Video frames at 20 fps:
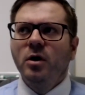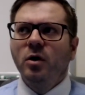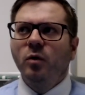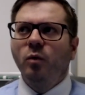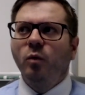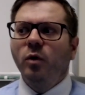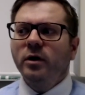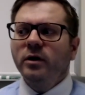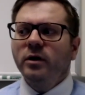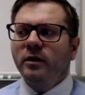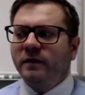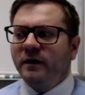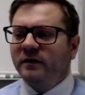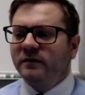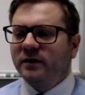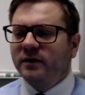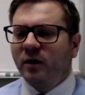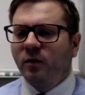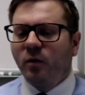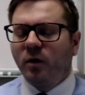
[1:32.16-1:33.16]
one of the things
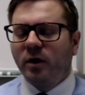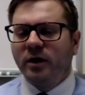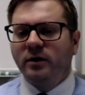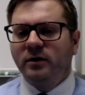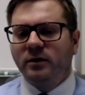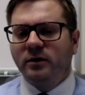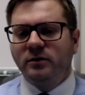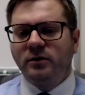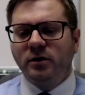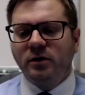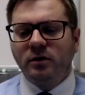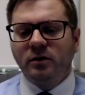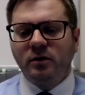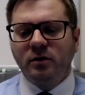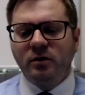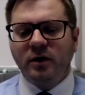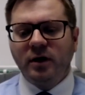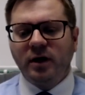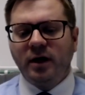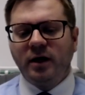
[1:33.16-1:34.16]
that I wanted to
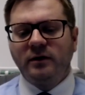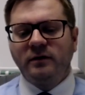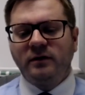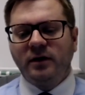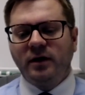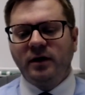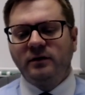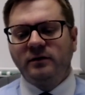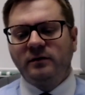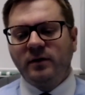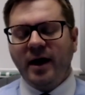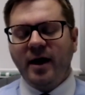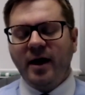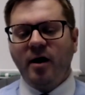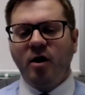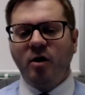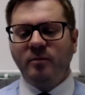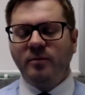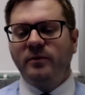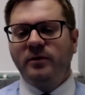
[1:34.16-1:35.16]
do is
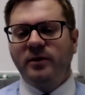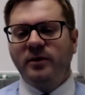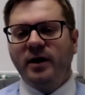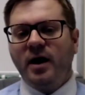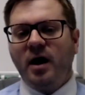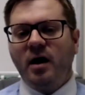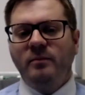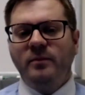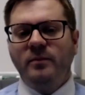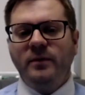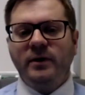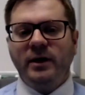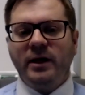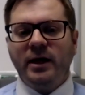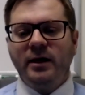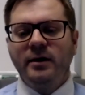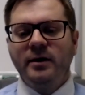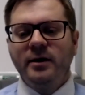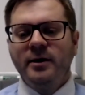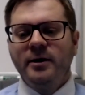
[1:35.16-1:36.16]
help the
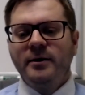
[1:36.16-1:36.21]
company